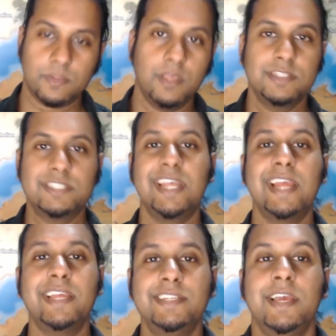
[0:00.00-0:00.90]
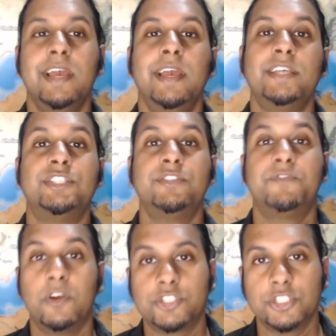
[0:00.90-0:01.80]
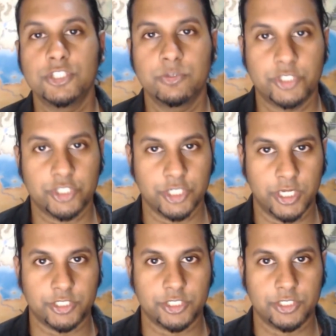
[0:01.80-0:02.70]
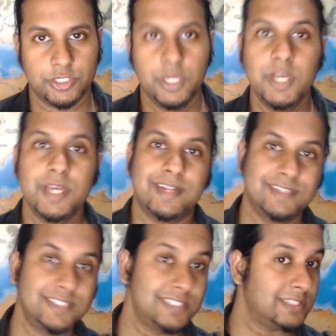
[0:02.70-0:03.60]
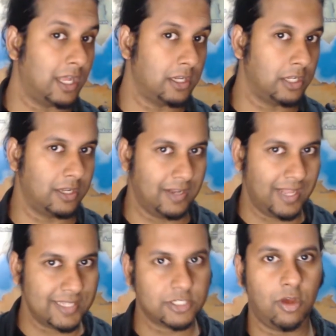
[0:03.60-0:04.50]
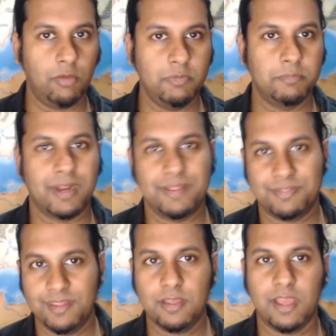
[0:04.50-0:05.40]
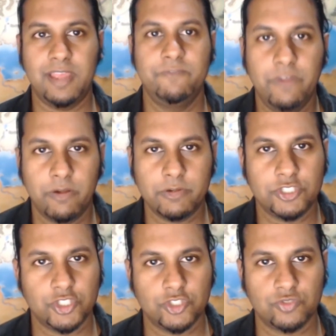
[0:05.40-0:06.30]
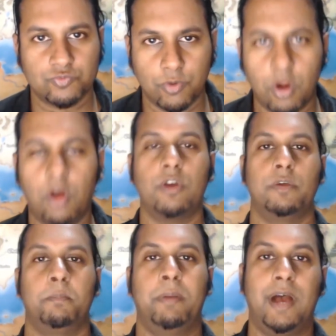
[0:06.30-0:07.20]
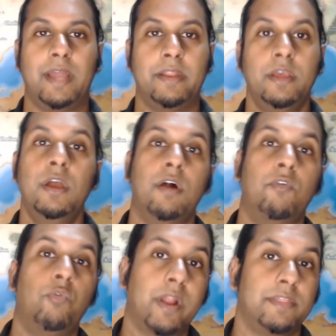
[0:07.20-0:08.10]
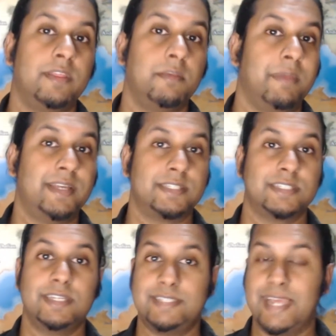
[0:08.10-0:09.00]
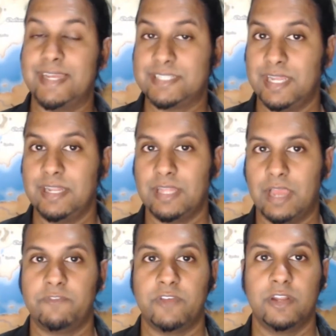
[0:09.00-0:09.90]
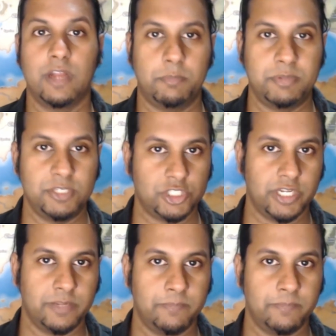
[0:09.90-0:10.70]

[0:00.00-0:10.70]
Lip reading: The second is devotion to a church. Now, this is a lot less common, but I think a very strong part of what I think makes day-to-day life in an RPG.